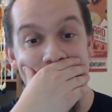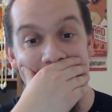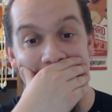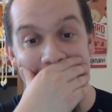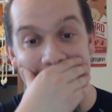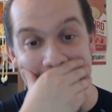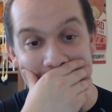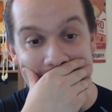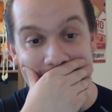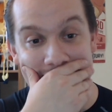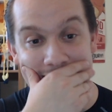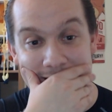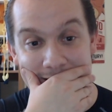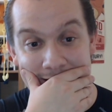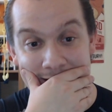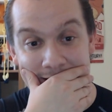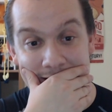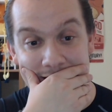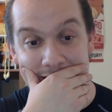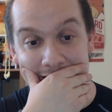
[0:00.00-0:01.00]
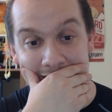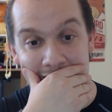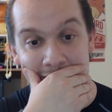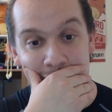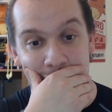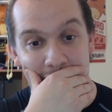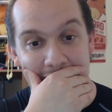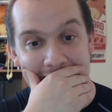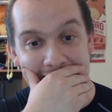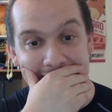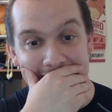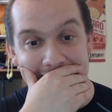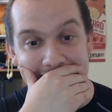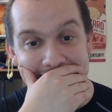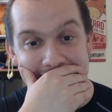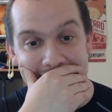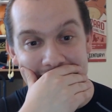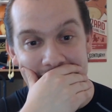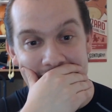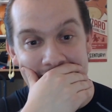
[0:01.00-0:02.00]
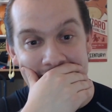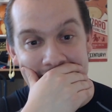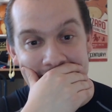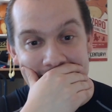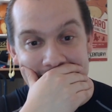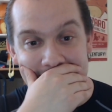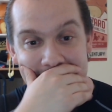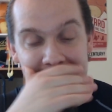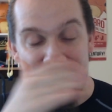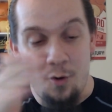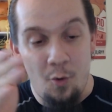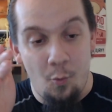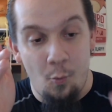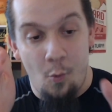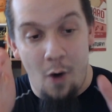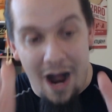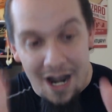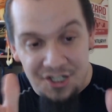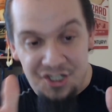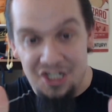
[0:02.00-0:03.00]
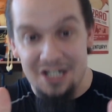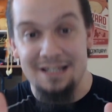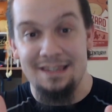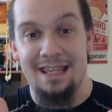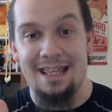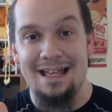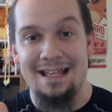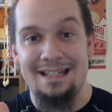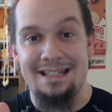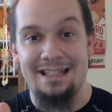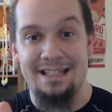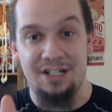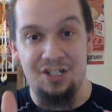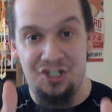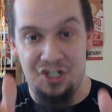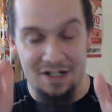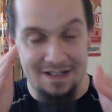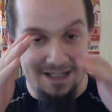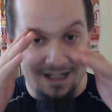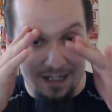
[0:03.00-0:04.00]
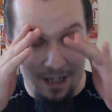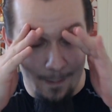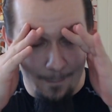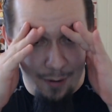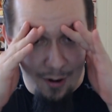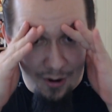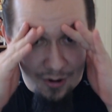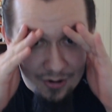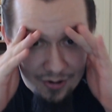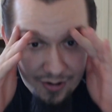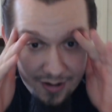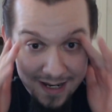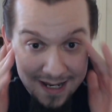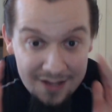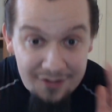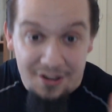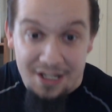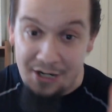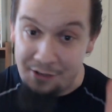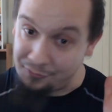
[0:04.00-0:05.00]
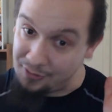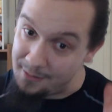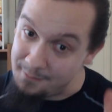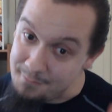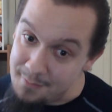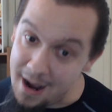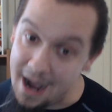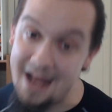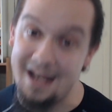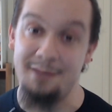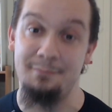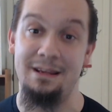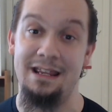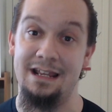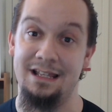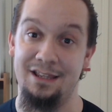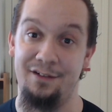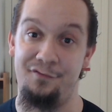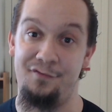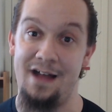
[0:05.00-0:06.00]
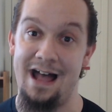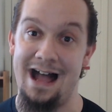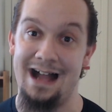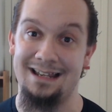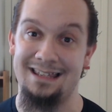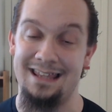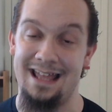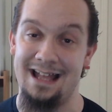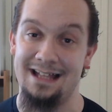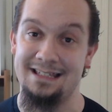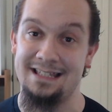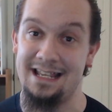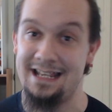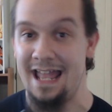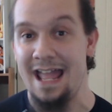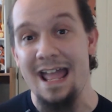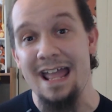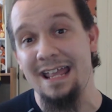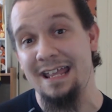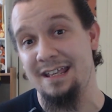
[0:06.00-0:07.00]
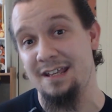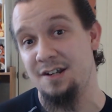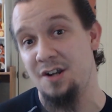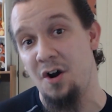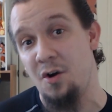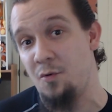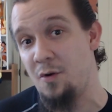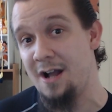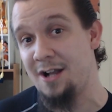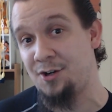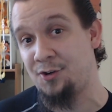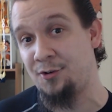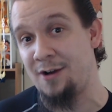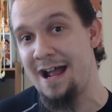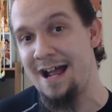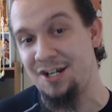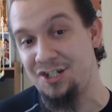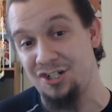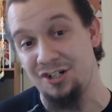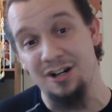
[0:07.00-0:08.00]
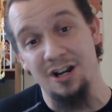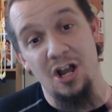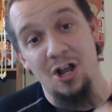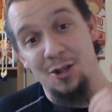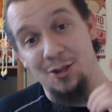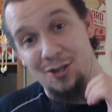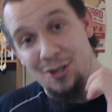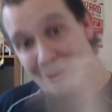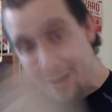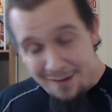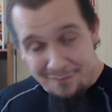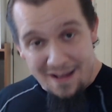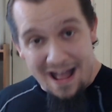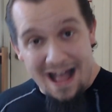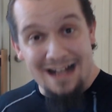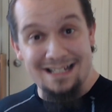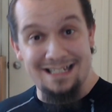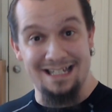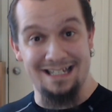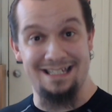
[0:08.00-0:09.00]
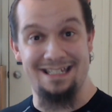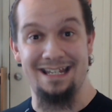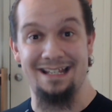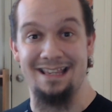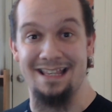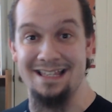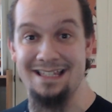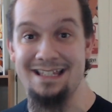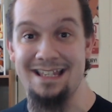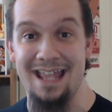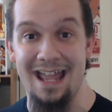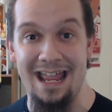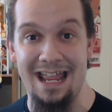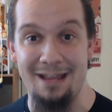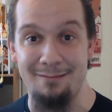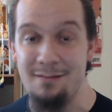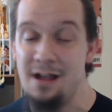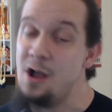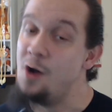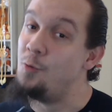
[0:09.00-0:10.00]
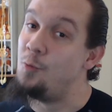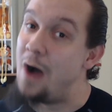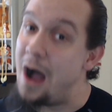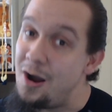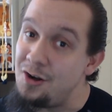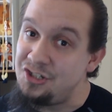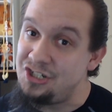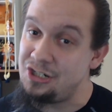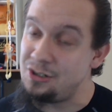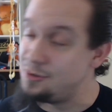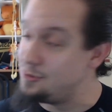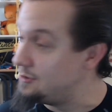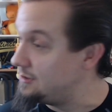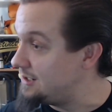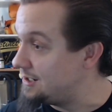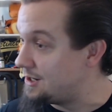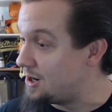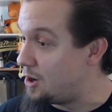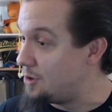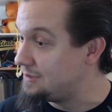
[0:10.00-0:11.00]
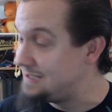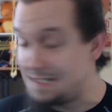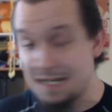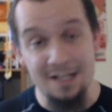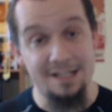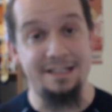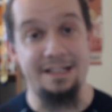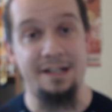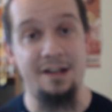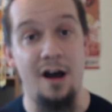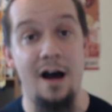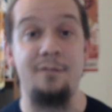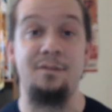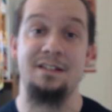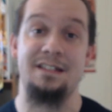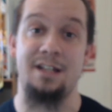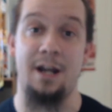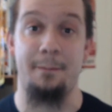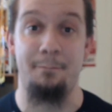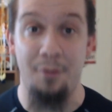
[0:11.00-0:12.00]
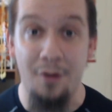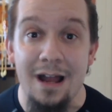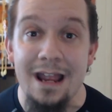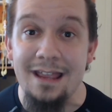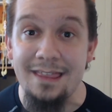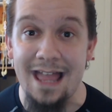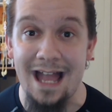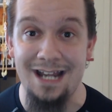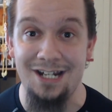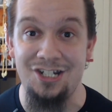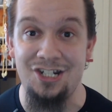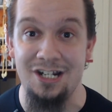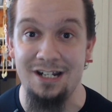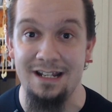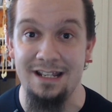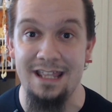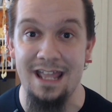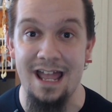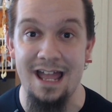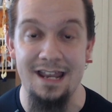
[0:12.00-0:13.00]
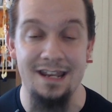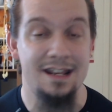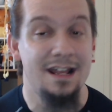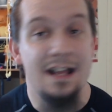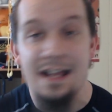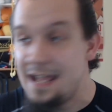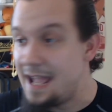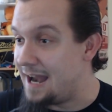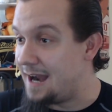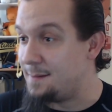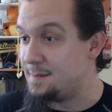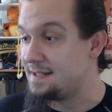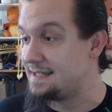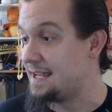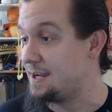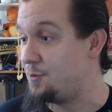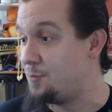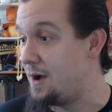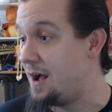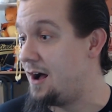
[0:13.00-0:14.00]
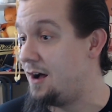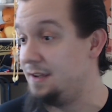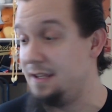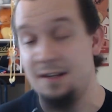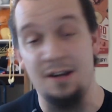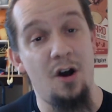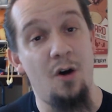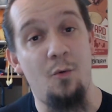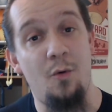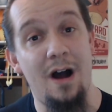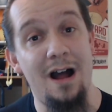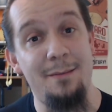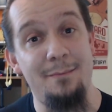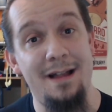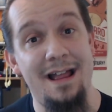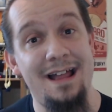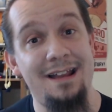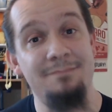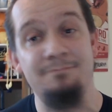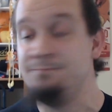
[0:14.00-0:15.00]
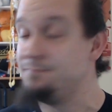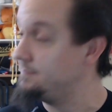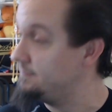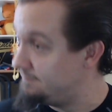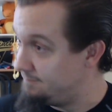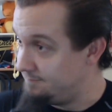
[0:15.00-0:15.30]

And you know what? It's like watching this just completely remind me of the fact that it's like, hey, you know what, Crasher? You have access to this game. Why don't you, you know, dust it off and start playing that shit again? And I'm just like, well, you know what, man?